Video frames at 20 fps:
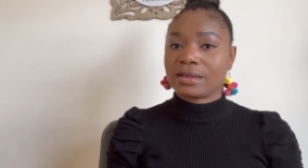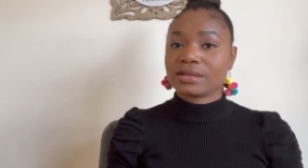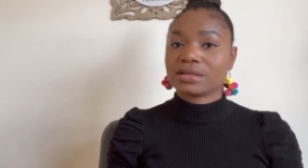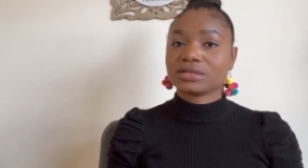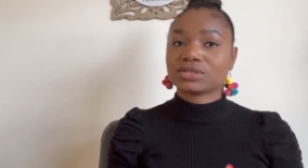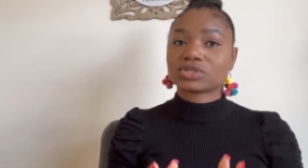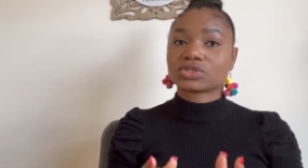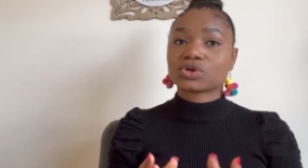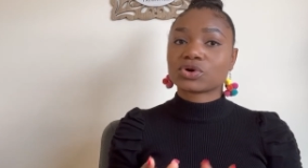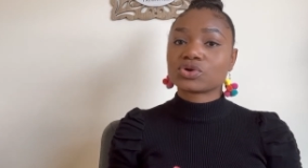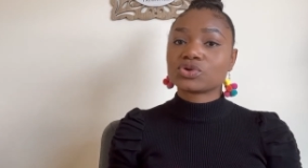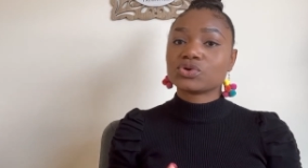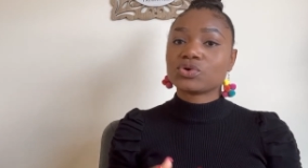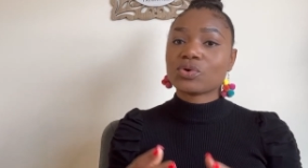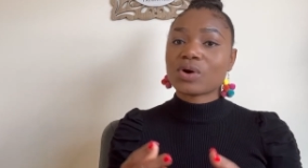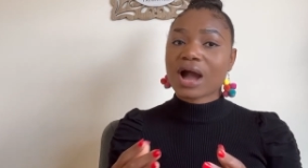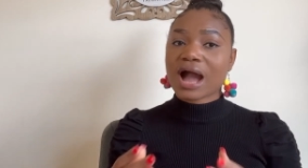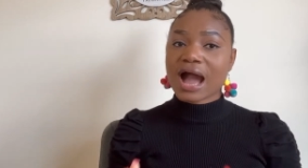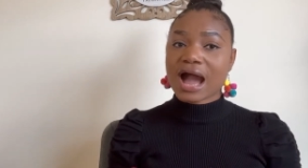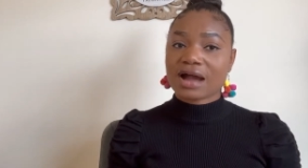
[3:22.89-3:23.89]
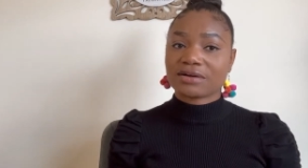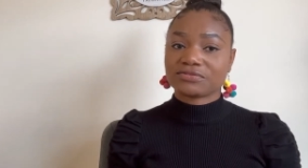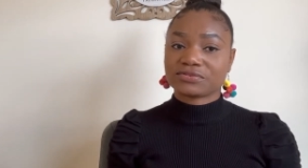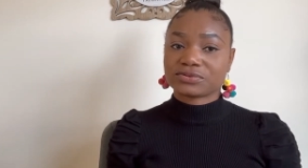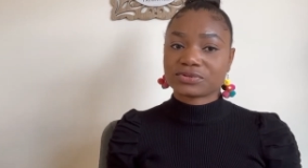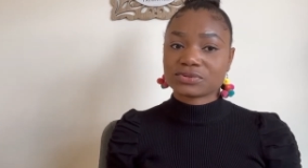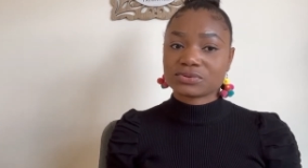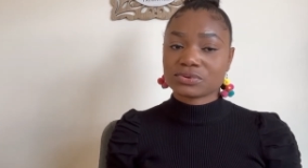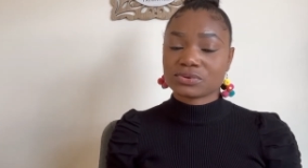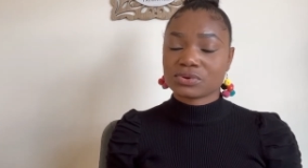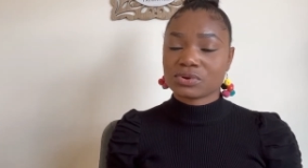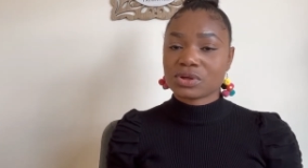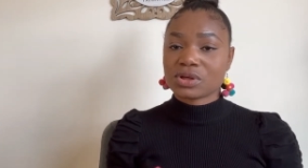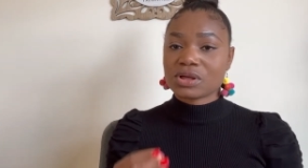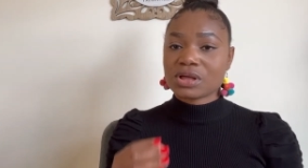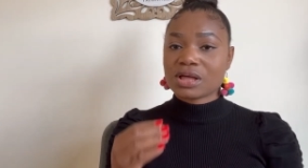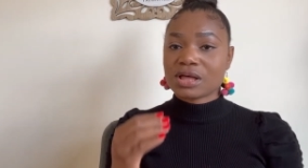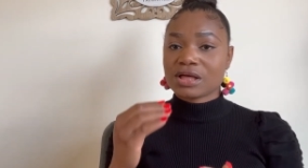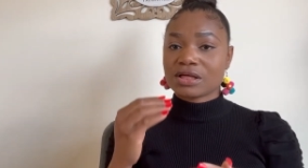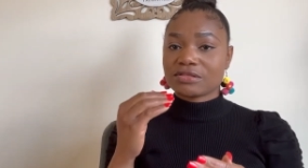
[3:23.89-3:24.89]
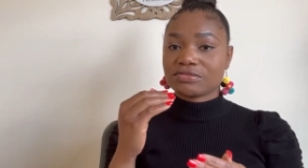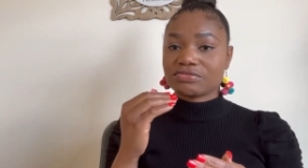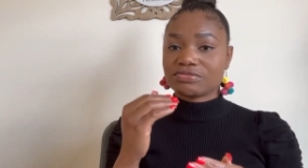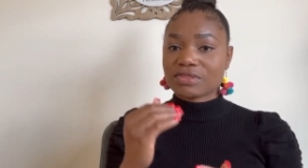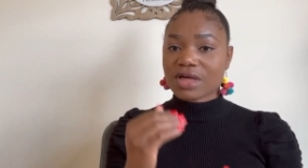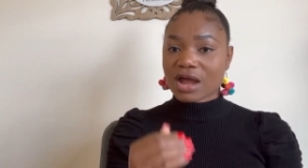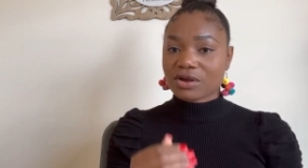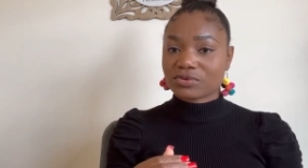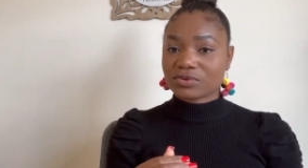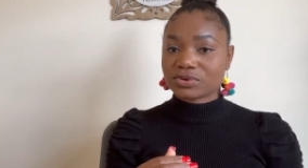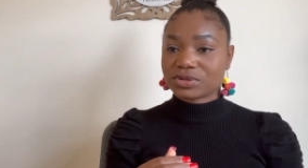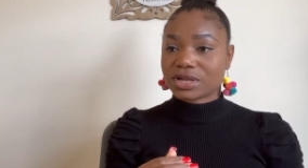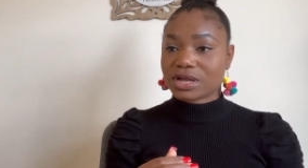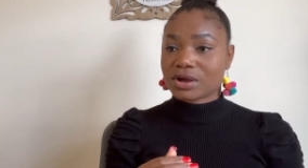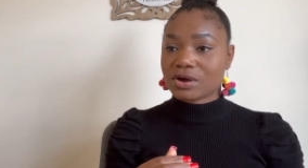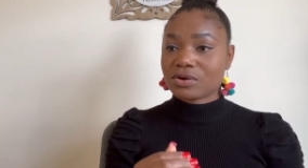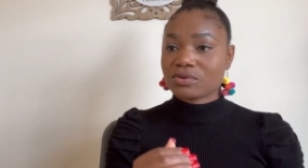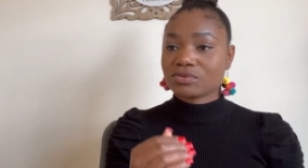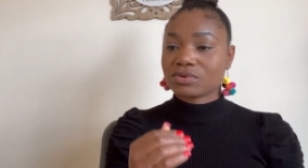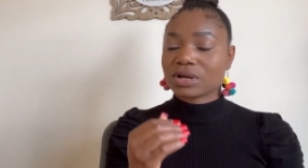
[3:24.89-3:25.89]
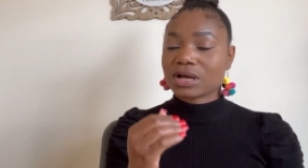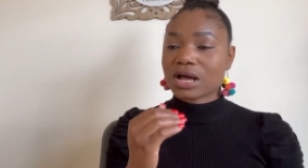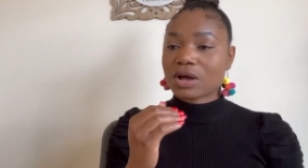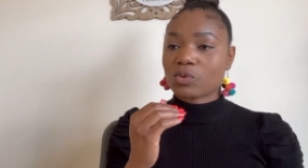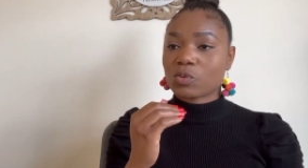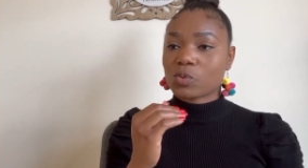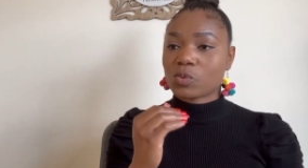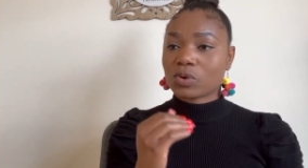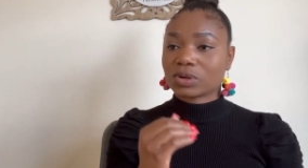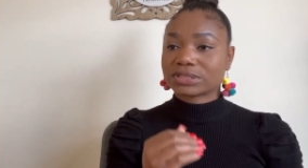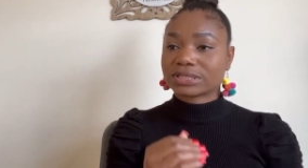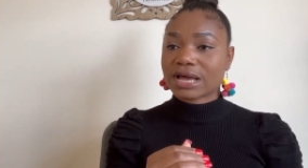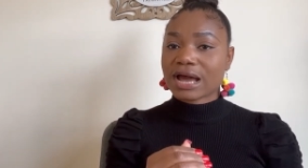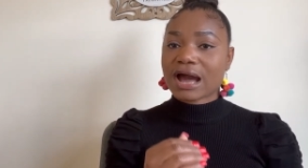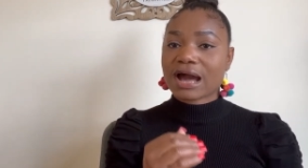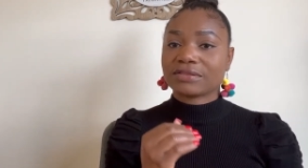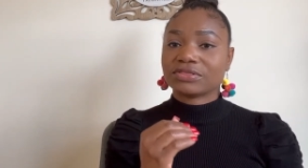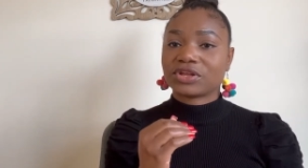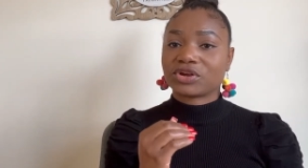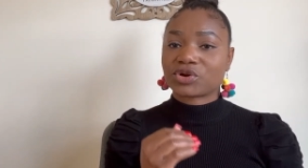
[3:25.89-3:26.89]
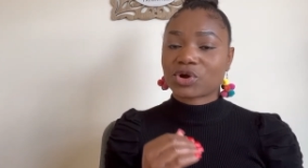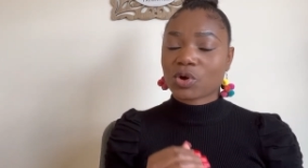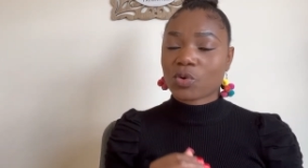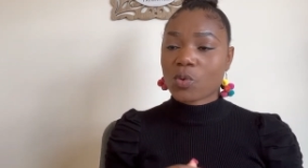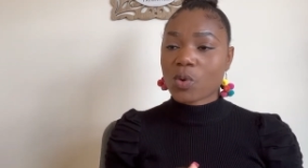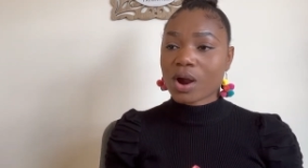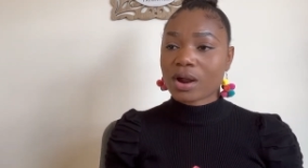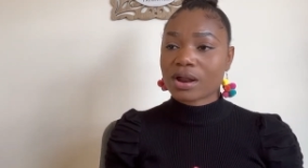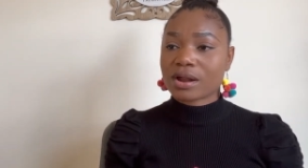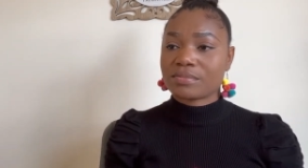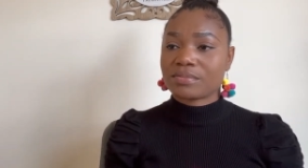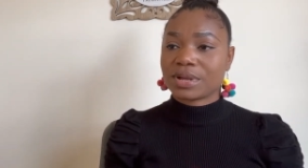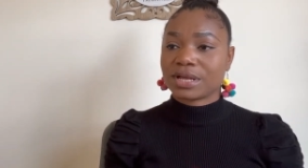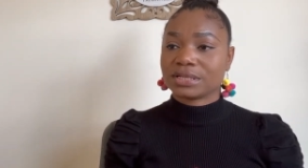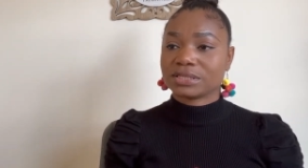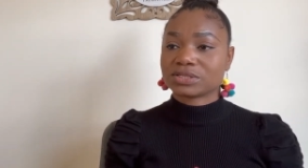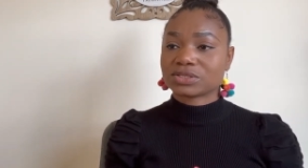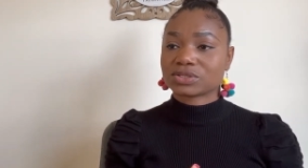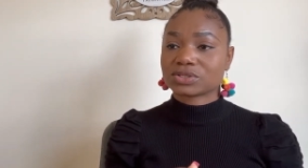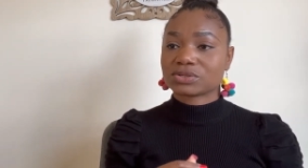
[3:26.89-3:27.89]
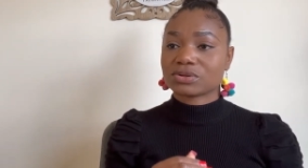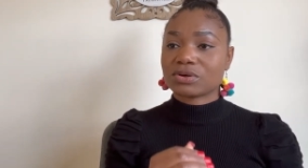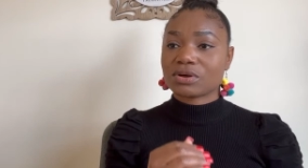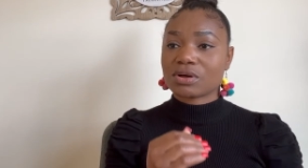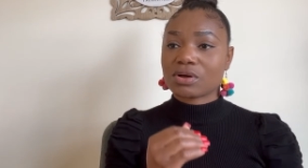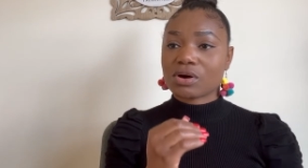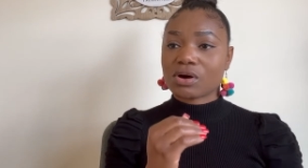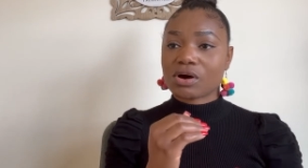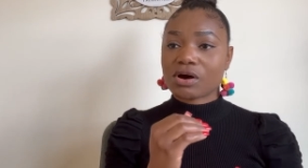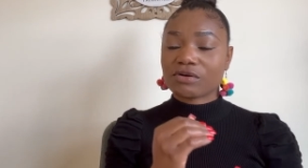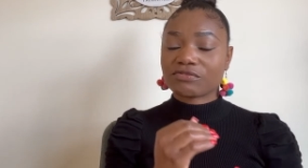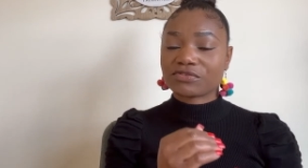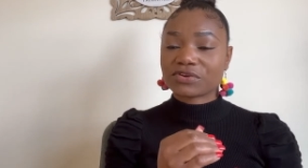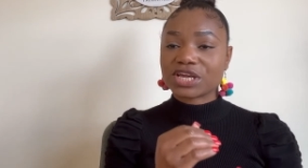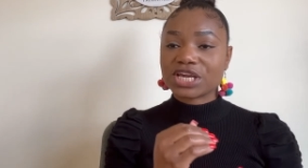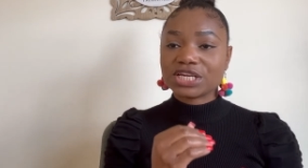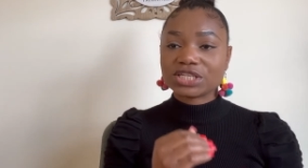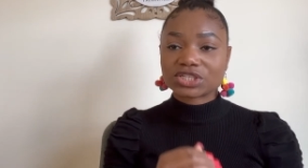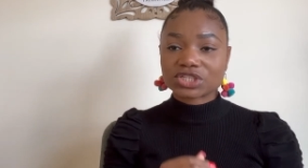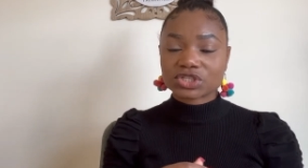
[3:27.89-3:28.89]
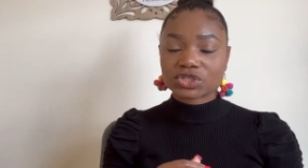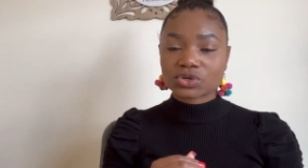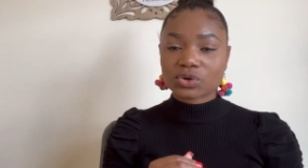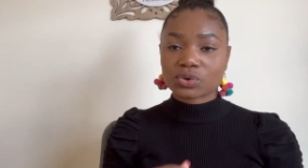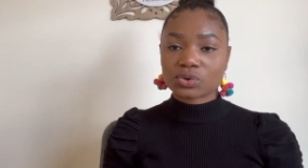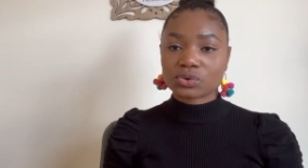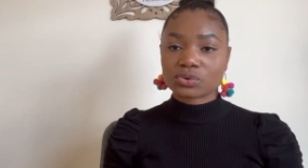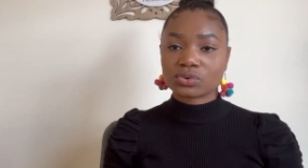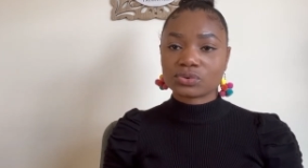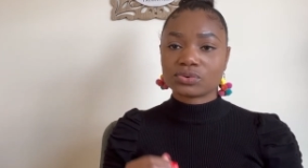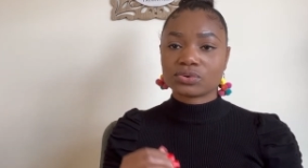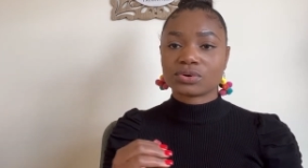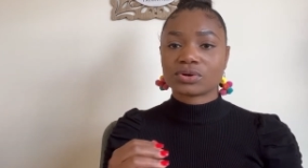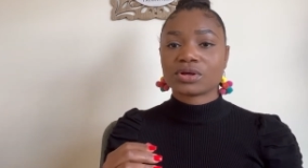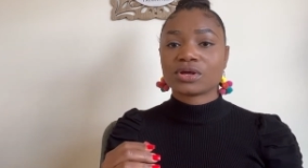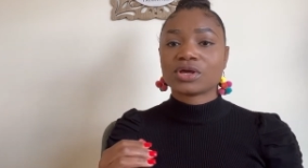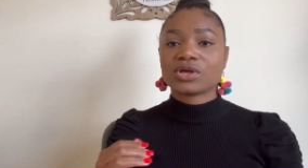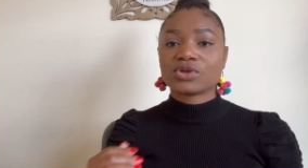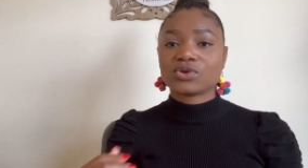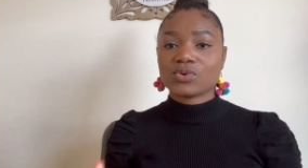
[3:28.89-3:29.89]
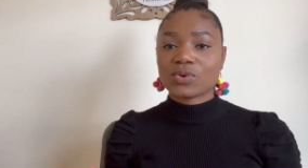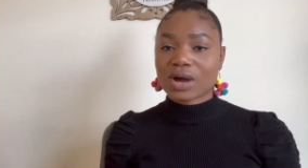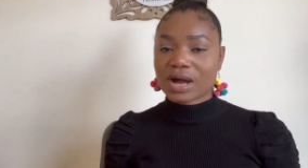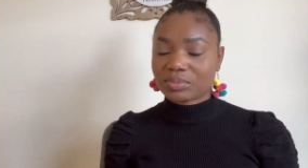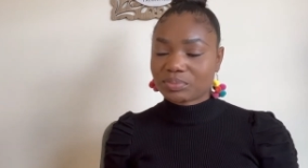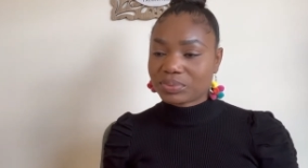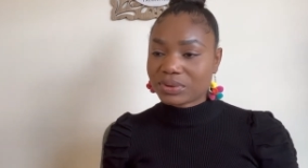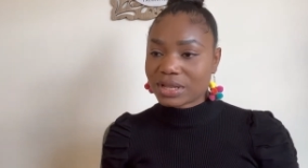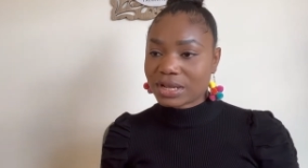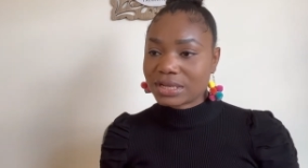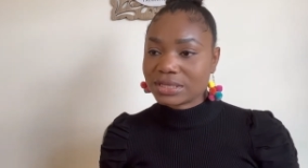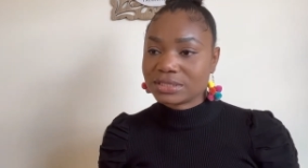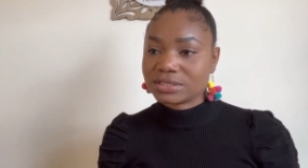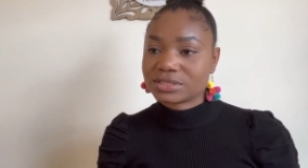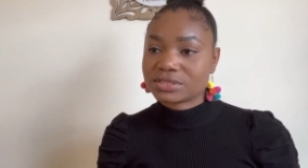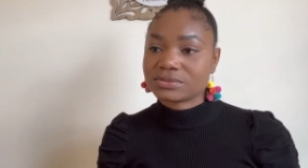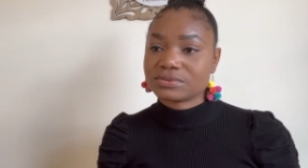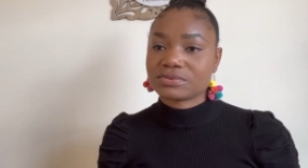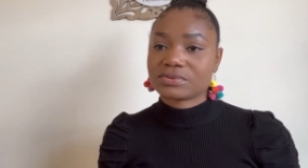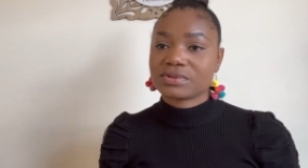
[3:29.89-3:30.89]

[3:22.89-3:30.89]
So you have to narrow down what are the requirements of each school you are applying to.